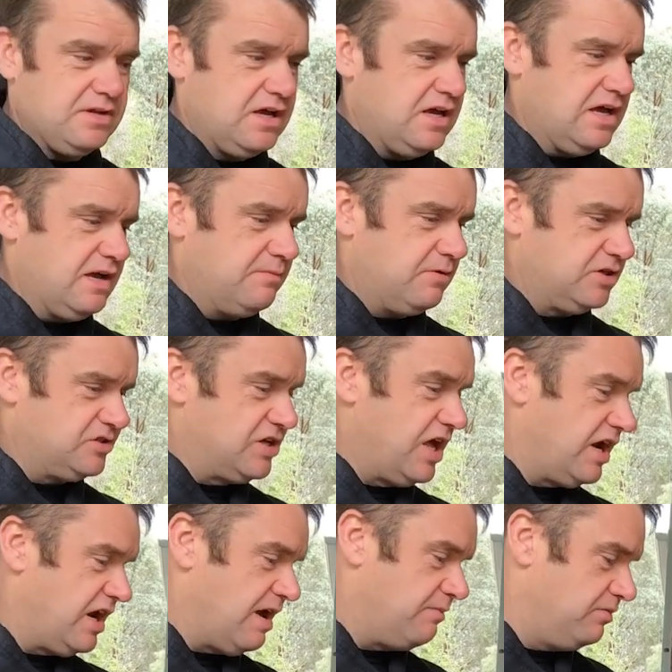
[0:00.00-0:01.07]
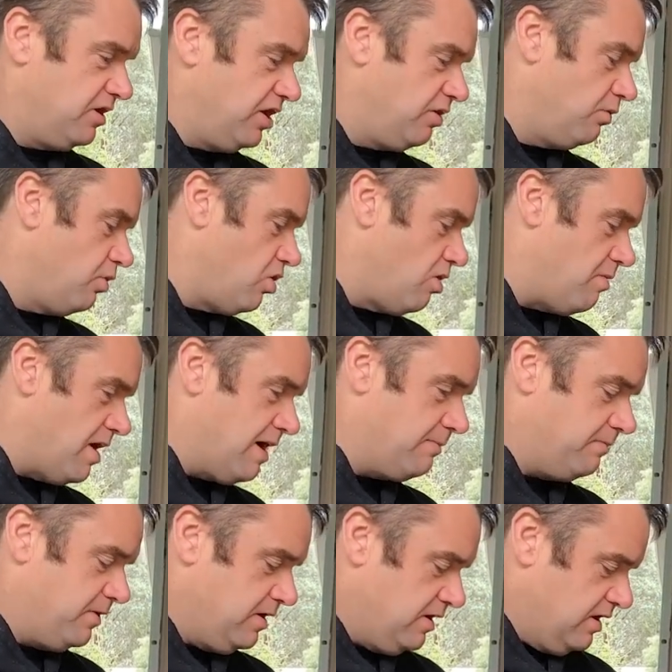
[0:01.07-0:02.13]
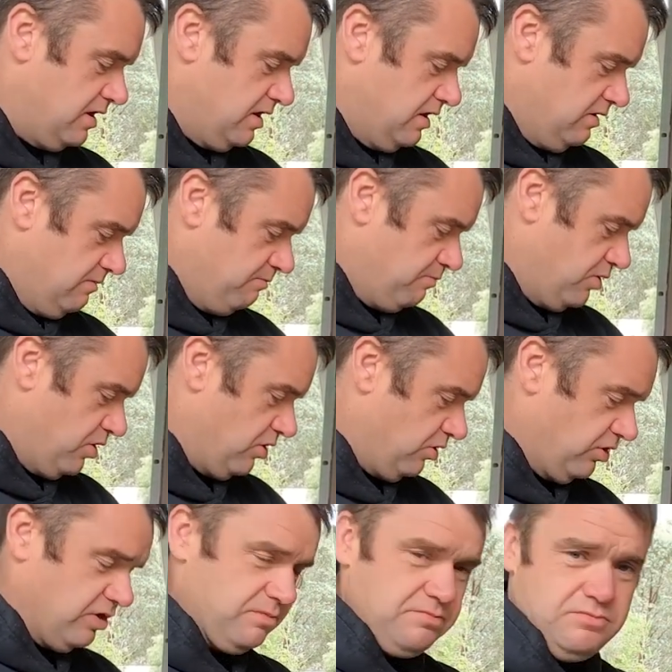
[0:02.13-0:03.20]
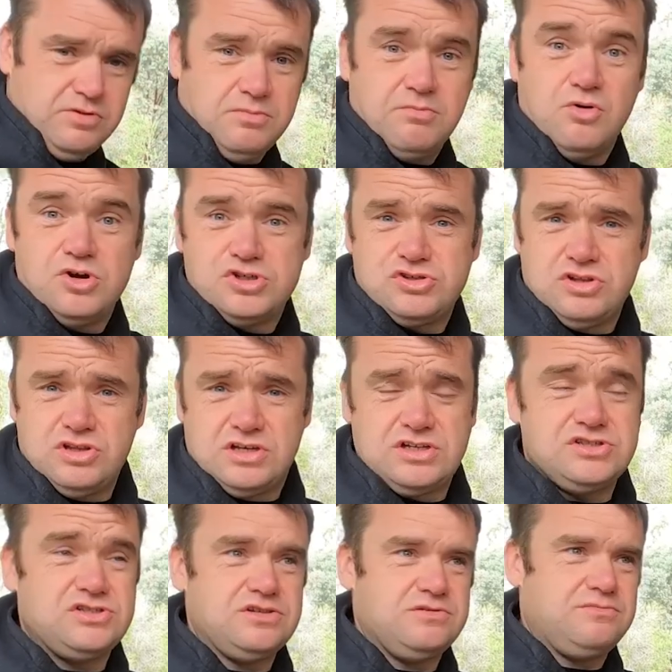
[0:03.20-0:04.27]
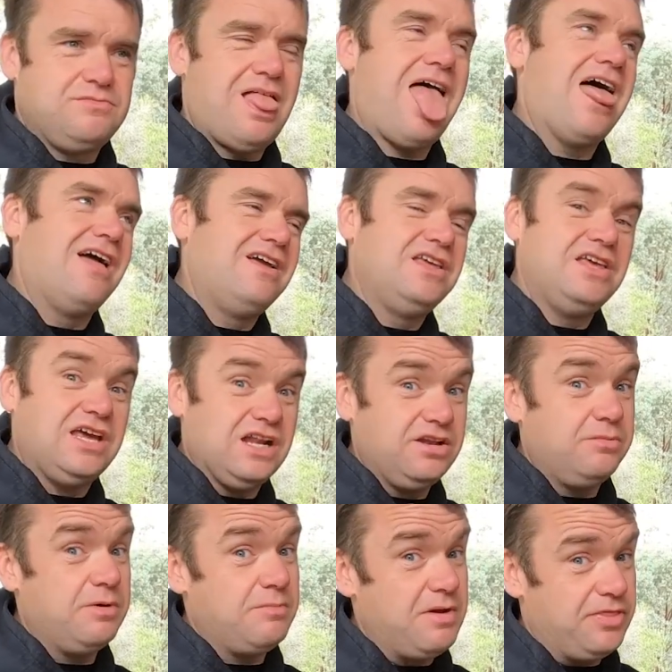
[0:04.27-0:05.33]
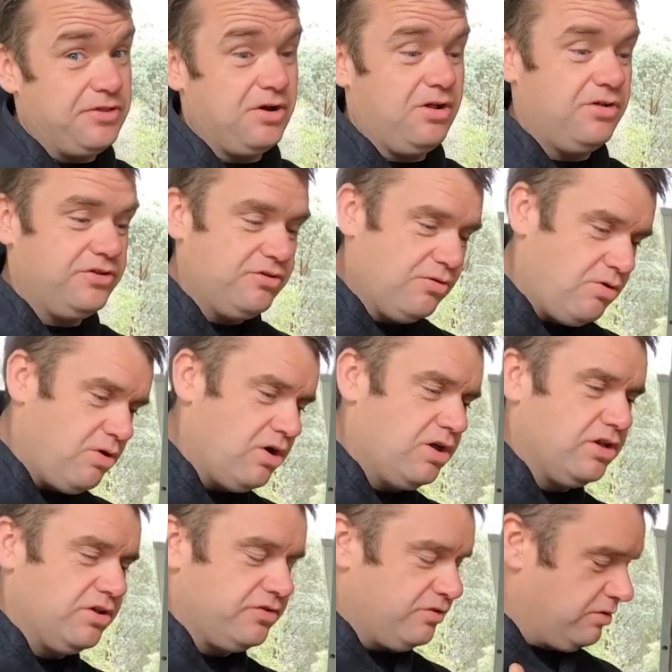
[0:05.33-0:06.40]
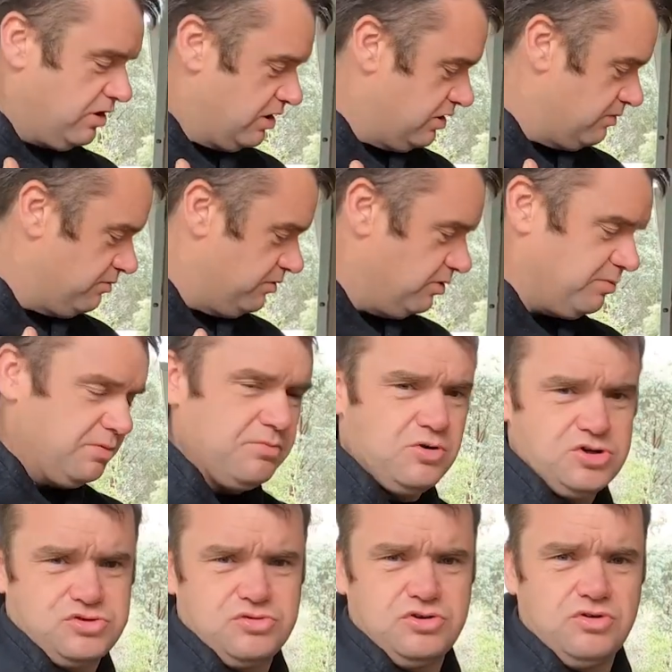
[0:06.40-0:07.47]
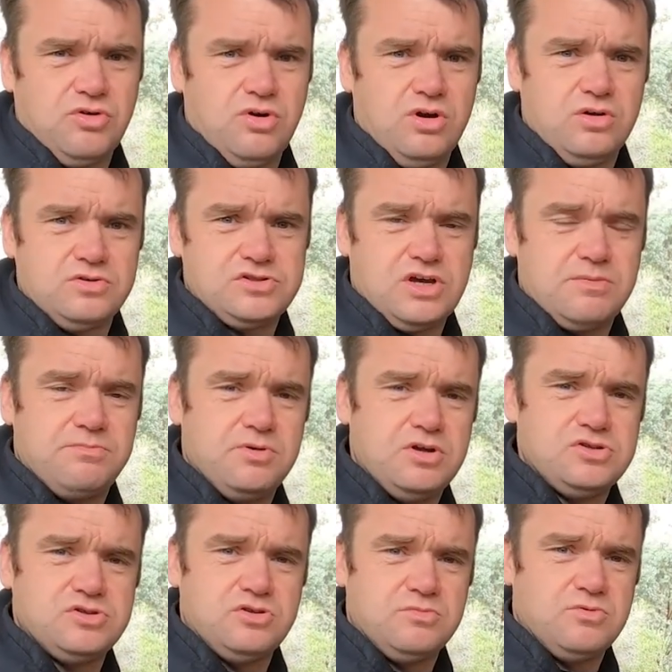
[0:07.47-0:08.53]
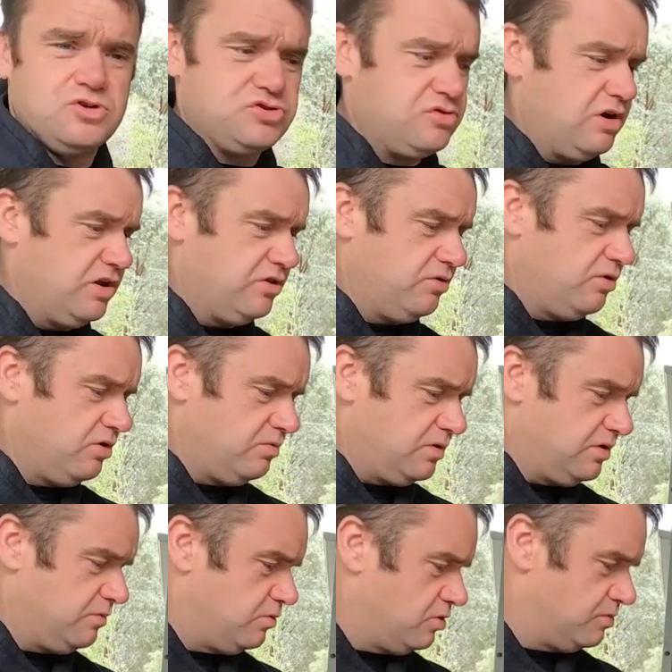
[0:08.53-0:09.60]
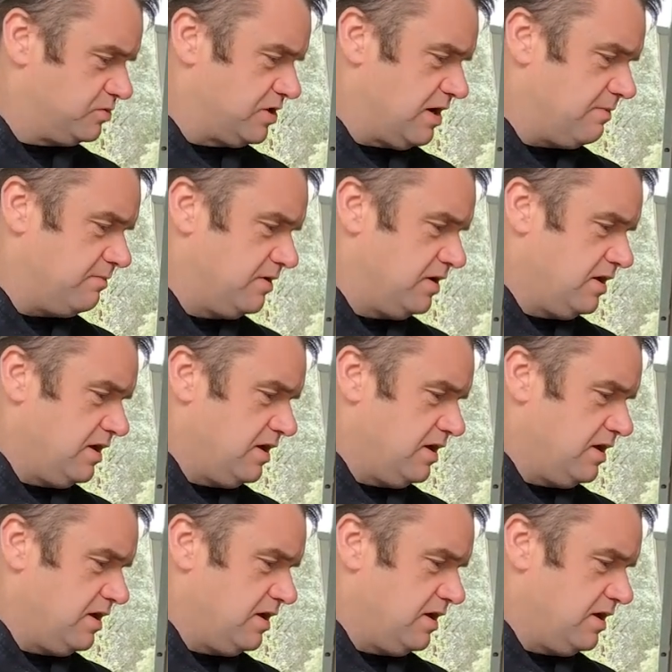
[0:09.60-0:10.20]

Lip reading: I start it up, let it warm up, burn all the moisture, because you get a little bit of methanol in your oil and a little bit of moisture in your oil, so it burns all the moisture out of the oil when it warms up,